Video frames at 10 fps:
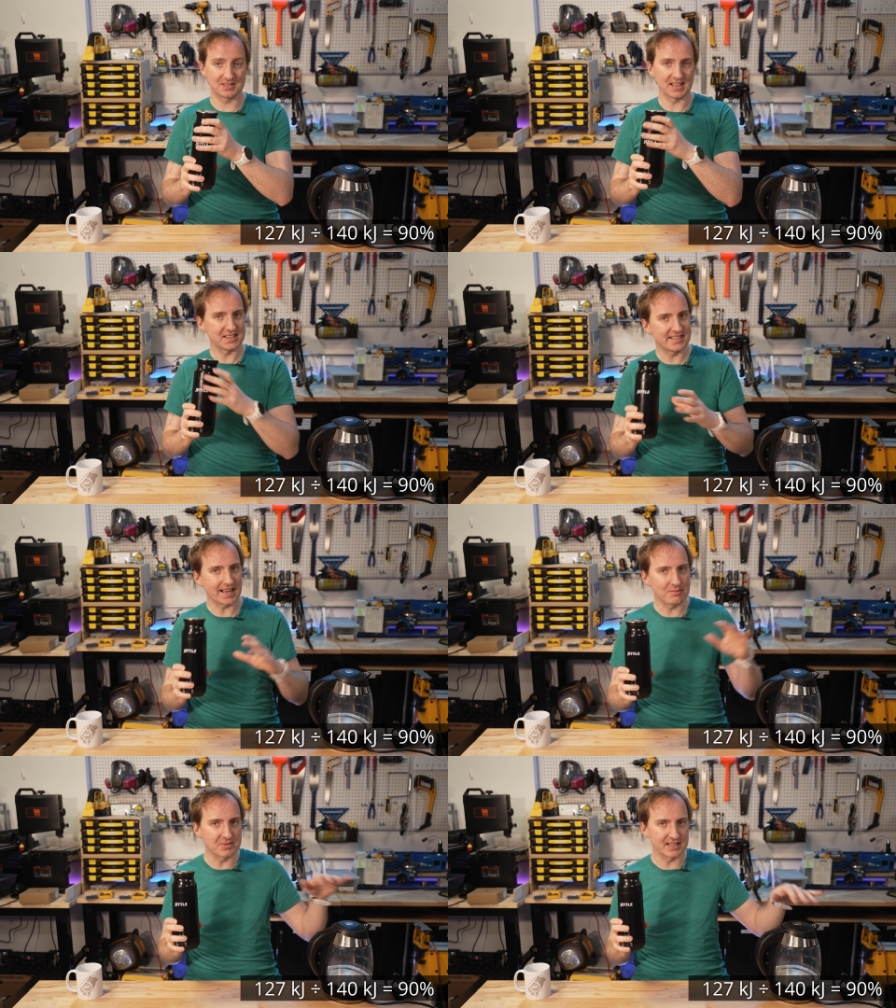it a
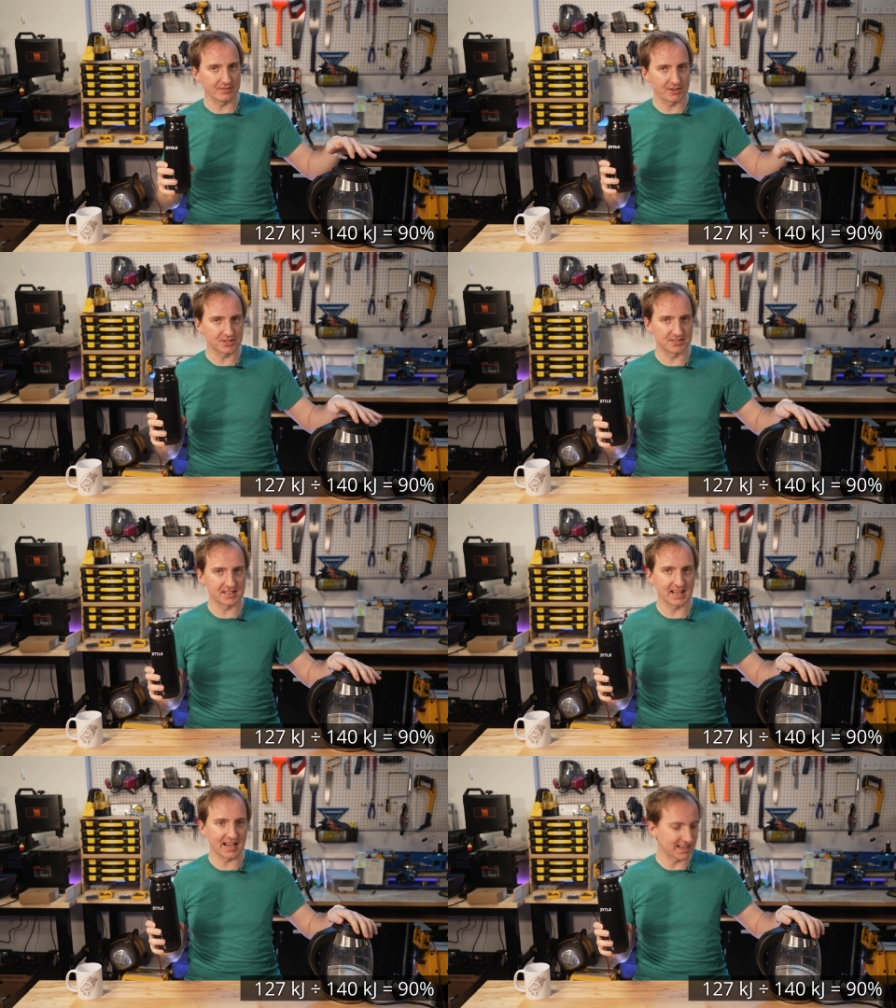10% efficiency
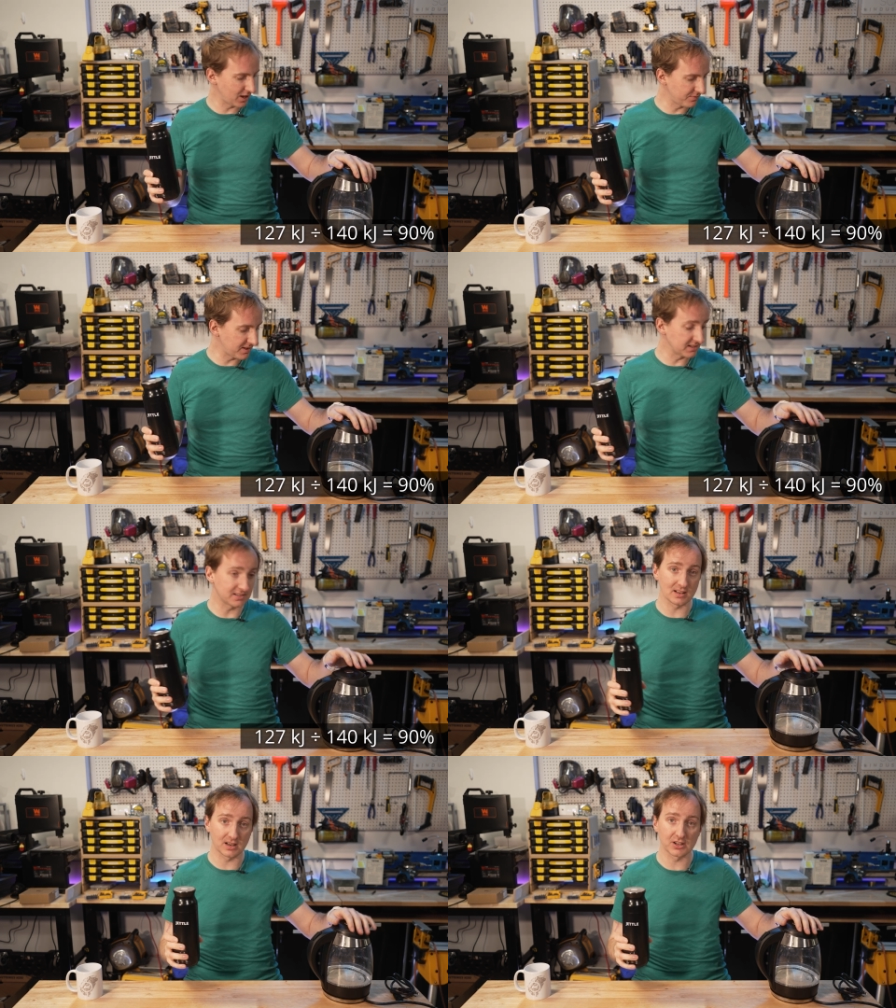gain over this
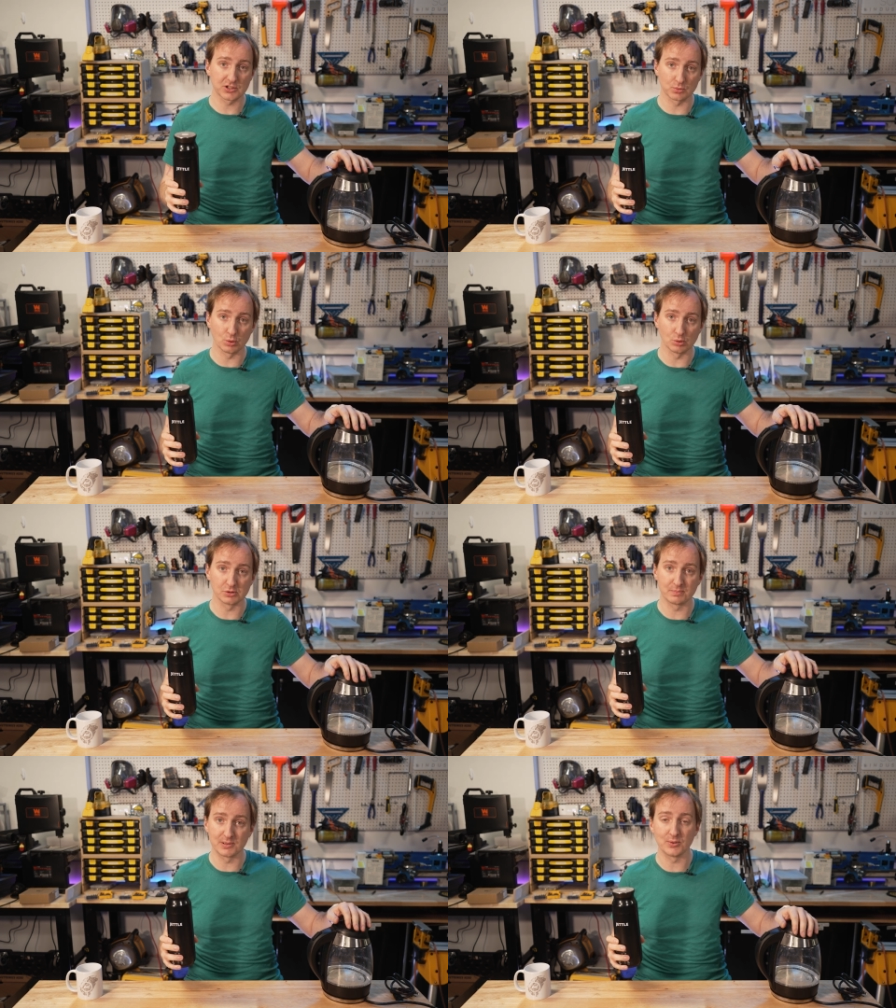
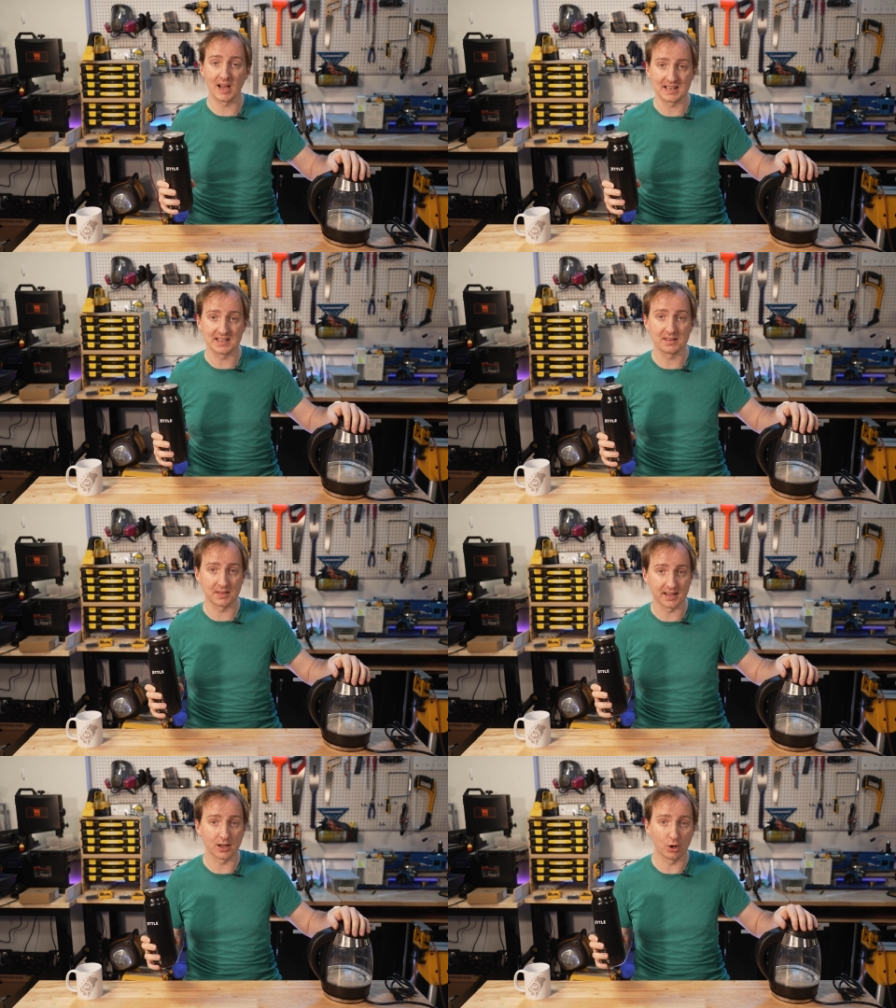glass-walled blue LED
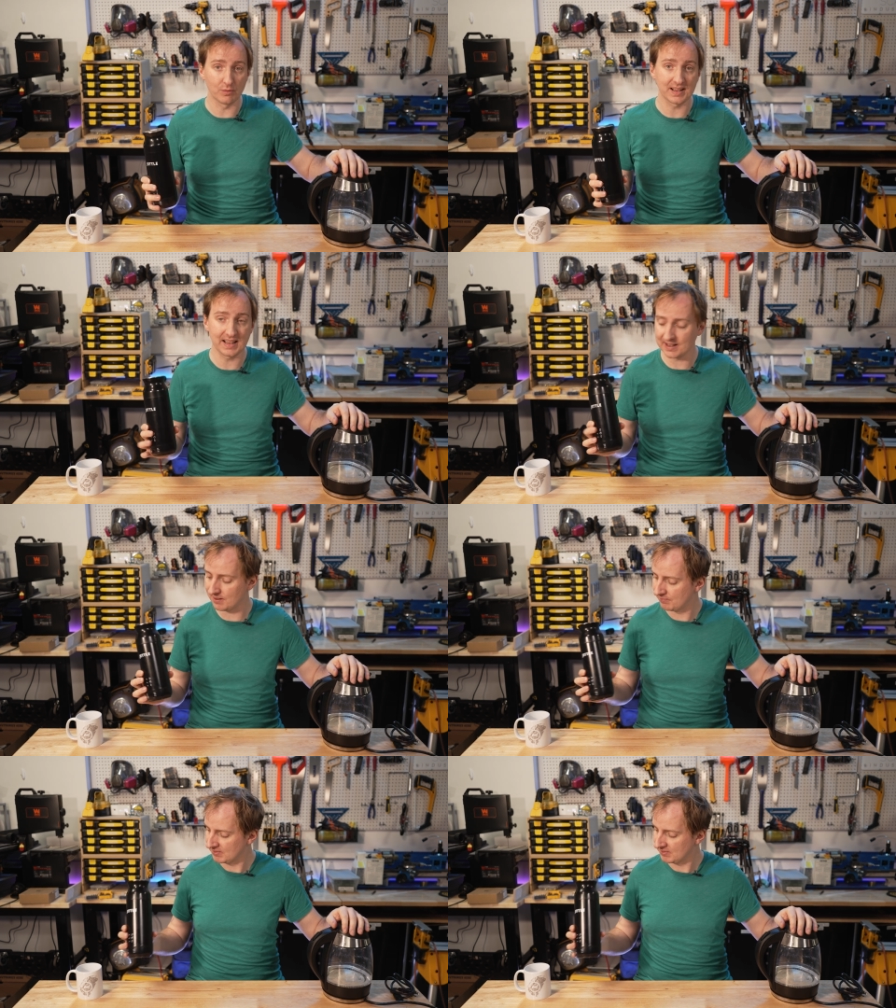thing over here.